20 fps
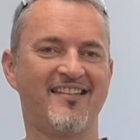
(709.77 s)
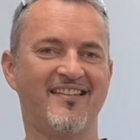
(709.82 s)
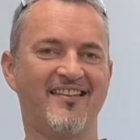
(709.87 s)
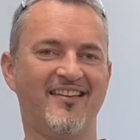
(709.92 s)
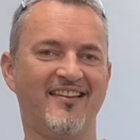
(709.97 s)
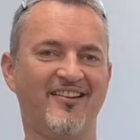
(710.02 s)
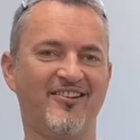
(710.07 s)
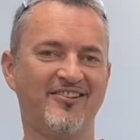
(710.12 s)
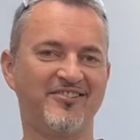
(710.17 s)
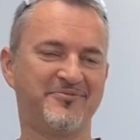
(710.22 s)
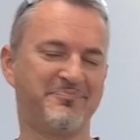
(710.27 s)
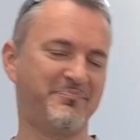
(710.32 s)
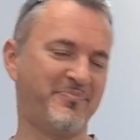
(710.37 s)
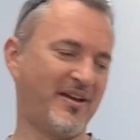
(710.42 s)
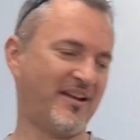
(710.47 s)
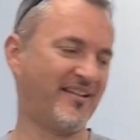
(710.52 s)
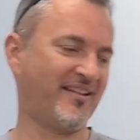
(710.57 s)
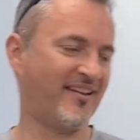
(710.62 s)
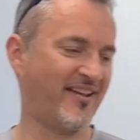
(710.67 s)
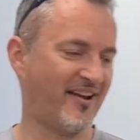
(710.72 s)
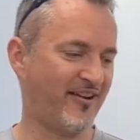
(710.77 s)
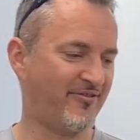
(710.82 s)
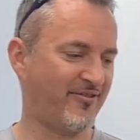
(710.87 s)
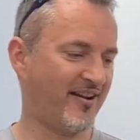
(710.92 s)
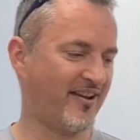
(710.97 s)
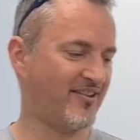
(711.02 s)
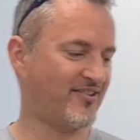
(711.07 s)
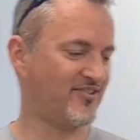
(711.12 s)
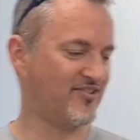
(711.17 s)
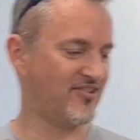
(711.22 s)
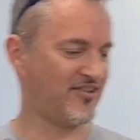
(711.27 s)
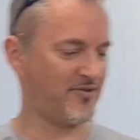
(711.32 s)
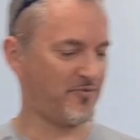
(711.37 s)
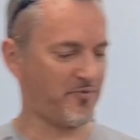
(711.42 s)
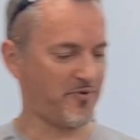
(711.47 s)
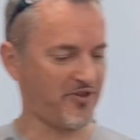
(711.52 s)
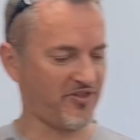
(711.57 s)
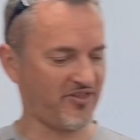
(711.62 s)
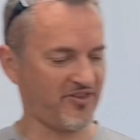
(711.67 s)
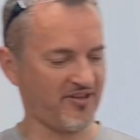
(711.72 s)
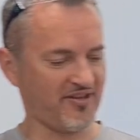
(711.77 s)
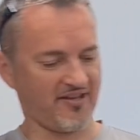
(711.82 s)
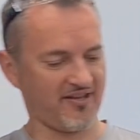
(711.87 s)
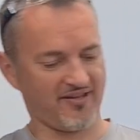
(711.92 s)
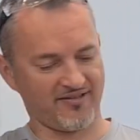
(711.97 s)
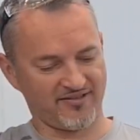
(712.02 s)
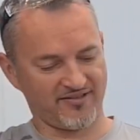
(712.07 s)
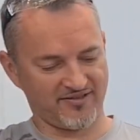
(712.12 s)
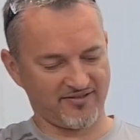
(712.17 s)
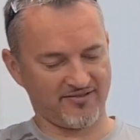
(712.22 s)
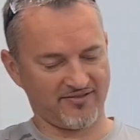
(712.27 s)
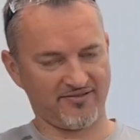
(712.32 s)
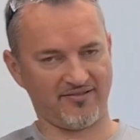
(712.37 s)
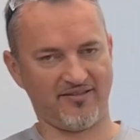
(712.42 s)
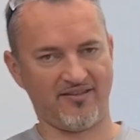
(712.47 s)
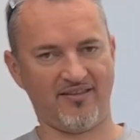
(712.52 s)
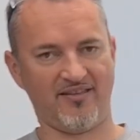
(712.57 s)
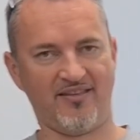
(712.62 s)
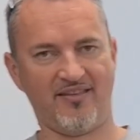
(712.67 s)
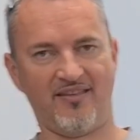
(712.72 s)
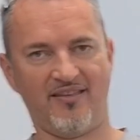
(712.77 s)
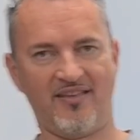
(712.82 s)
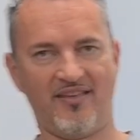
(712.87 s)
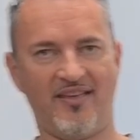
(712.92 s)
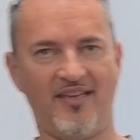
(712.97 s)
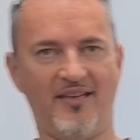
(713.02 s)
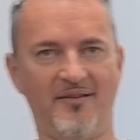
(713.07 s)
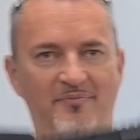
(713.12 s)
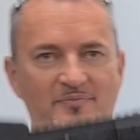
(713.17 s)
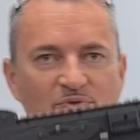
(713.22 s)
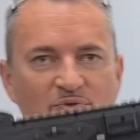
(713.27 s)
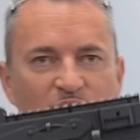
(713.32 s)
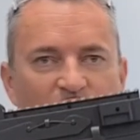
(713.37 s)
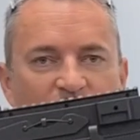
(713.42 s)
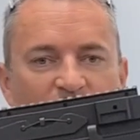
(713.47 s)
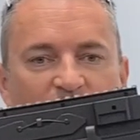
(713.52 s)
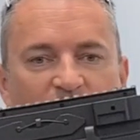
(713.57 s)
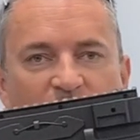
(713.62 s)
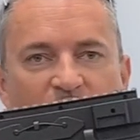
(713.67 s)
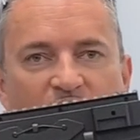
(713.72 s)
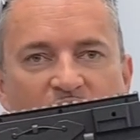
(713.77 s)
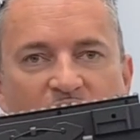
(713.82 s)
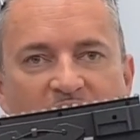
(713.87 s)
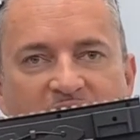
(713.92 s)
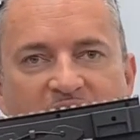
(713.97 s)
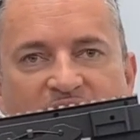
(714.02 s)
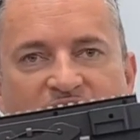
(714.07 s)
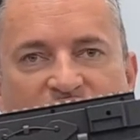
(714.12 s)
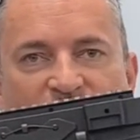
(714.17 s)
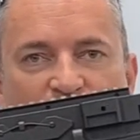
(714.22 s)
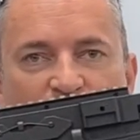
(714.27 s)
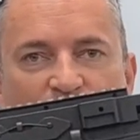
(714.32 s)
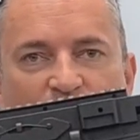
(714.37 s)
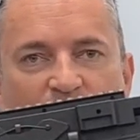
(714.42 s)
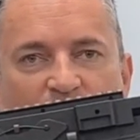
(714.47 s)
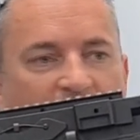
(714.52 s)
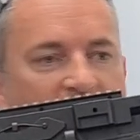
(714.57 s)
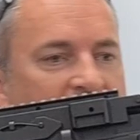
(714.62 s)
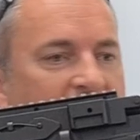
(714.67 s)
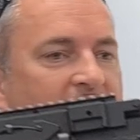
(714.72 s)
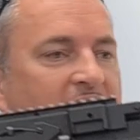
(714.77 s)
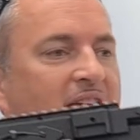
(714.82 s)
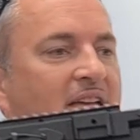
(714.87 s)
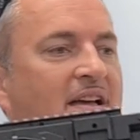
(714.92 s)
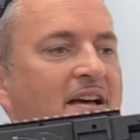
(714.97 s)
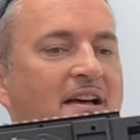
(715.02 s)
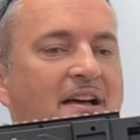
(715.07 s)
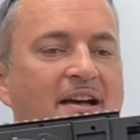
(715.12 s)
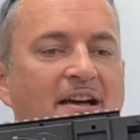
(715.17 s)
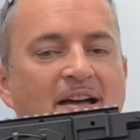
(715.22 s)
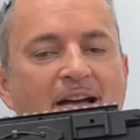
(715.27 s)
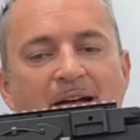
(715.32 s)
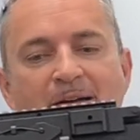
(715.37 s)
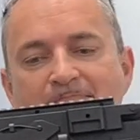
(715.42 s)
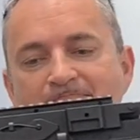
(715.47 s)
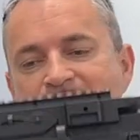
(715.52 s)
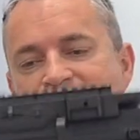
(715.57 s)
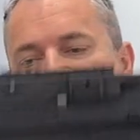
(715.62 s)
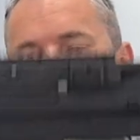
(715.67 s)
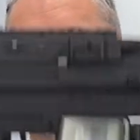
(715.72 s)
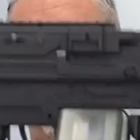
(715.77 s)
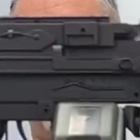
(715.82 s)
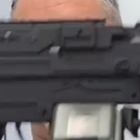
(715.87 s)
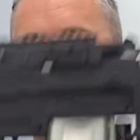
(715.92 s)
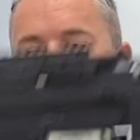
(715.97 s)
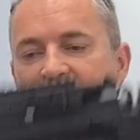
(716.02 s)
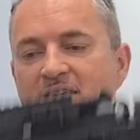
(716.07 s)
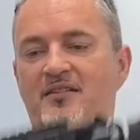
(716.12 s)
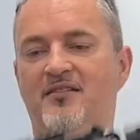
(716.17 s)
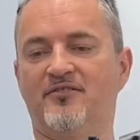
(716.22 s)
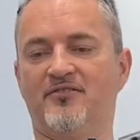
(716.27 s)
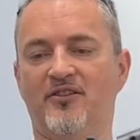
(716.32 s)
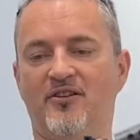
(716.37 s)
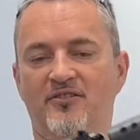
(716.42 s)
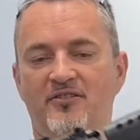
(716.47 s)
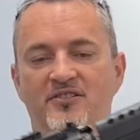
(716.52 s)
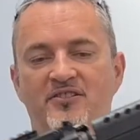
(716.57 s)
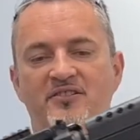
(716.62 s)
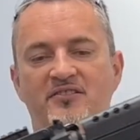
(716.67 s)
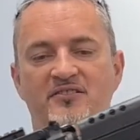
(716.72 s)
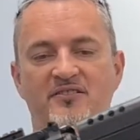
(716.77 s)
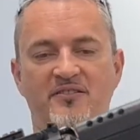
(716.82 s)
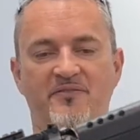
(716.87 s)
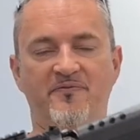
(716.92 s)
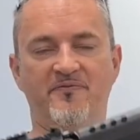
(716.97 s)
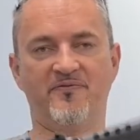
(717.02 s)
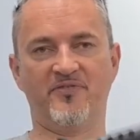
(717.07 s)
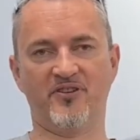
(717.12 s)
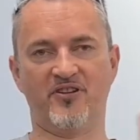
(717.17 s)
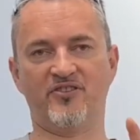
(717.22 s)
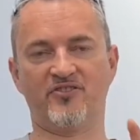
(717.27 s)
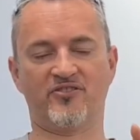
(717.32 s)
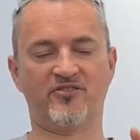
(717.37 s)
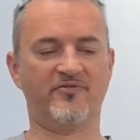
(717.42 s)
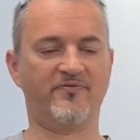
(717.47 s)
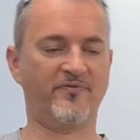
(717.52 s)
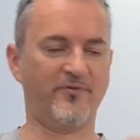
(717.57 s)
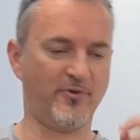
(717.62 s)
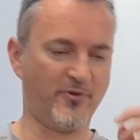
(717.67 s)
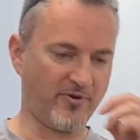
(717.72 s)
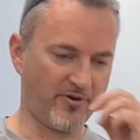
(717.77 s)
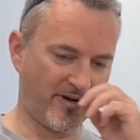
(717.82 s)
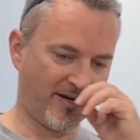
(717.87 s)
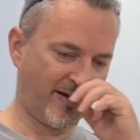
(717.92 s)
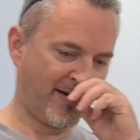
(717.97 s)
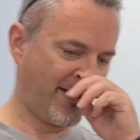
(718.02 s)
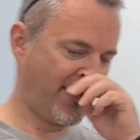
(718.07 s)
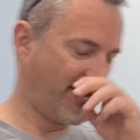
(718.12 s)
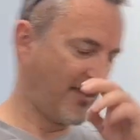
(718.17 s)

Hey guys, back at our range here with the M249 saw. Uh, so this is the version 4.